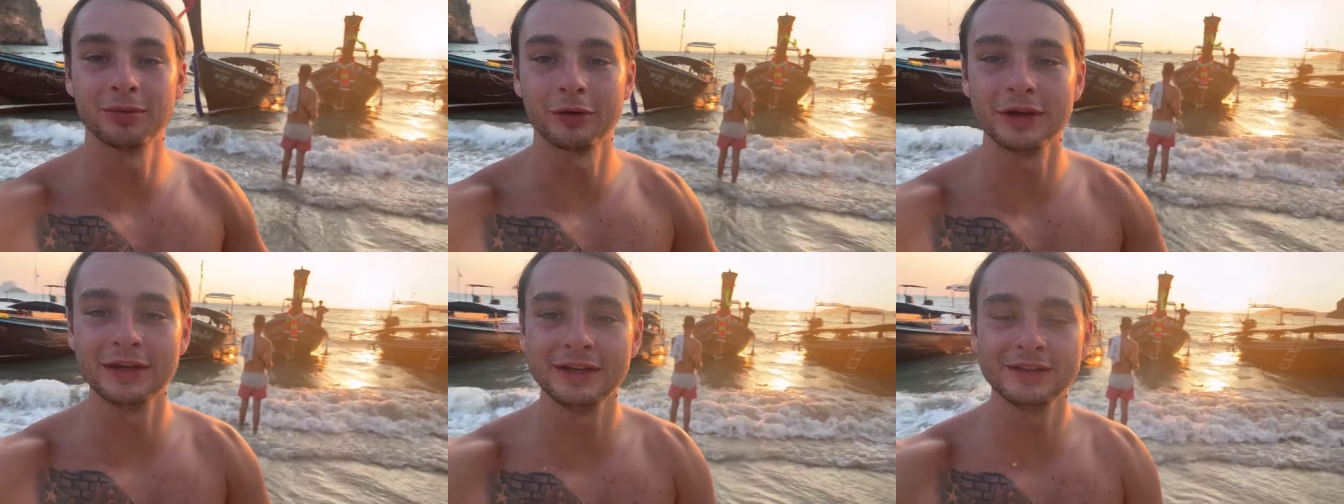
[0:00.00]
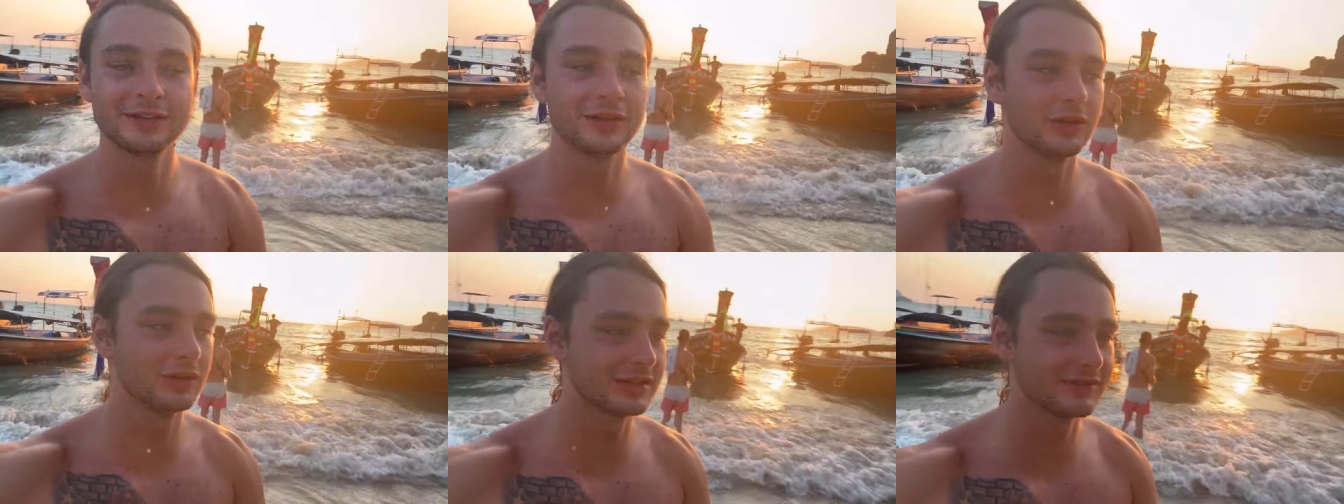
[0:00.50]
breeze,
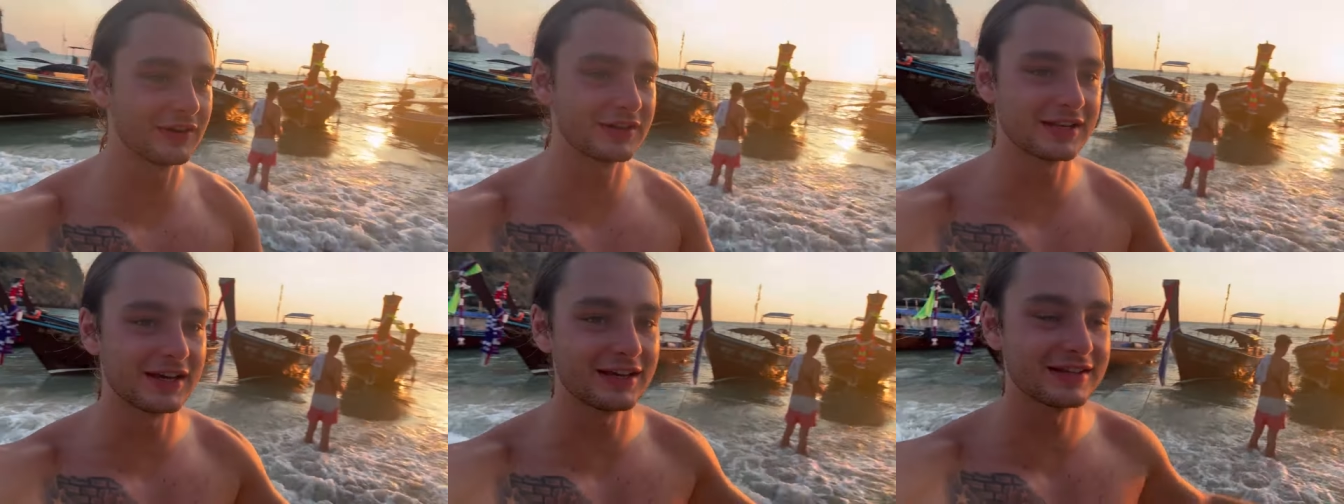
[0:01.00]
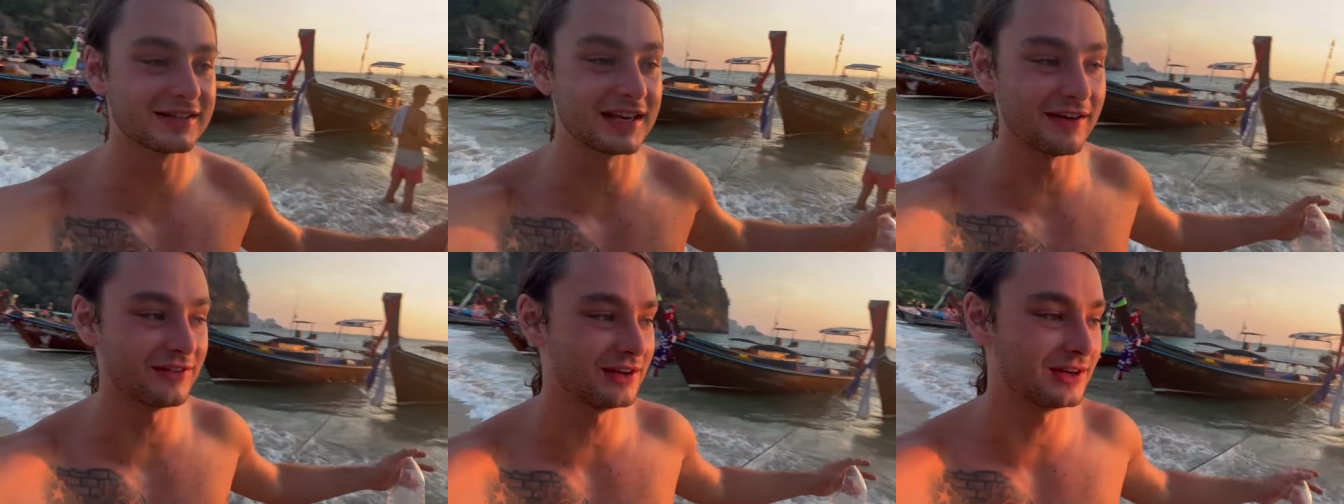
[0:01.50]
dude, it feels like it's
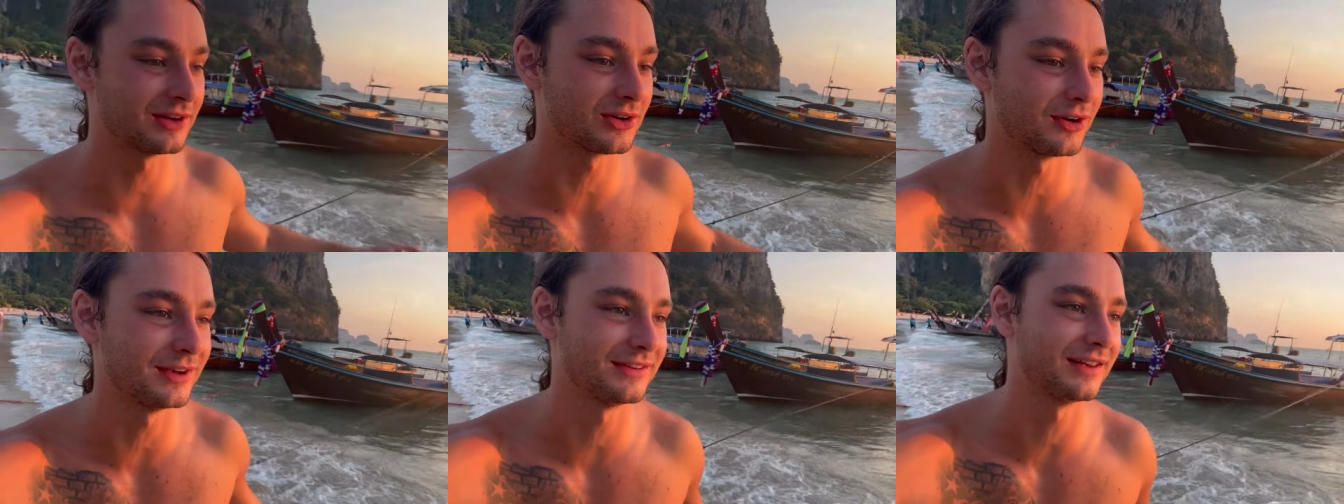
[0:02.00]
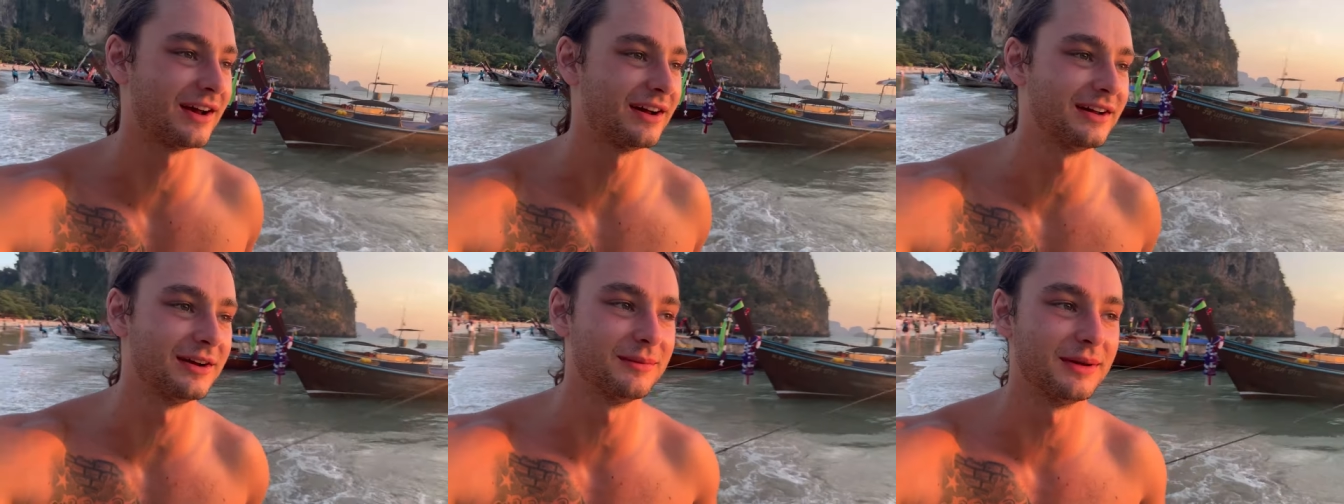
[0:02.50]
70 degrees out
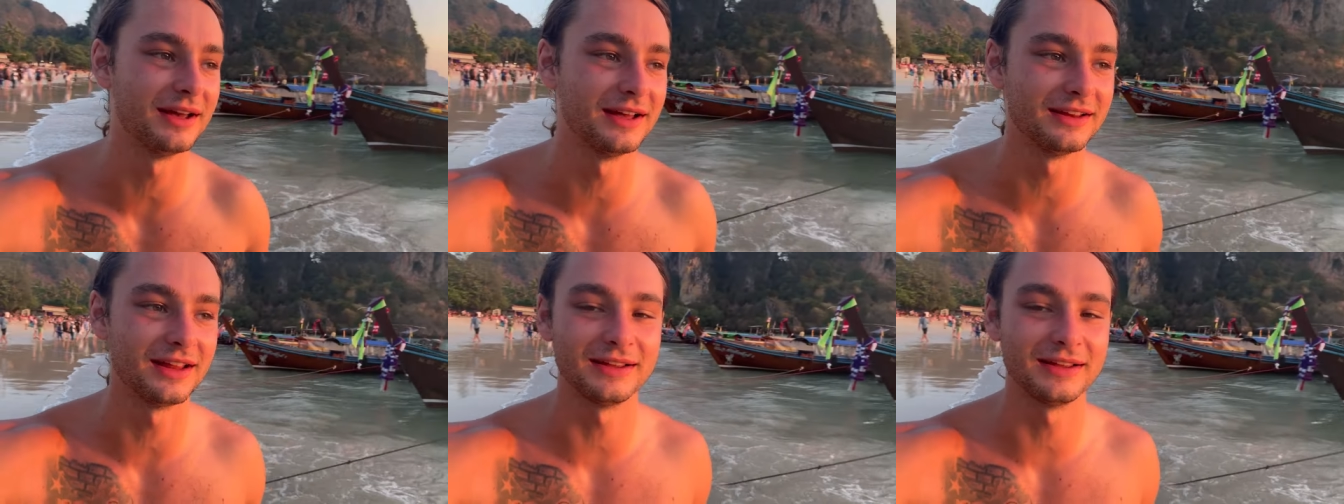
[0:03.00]
here, man.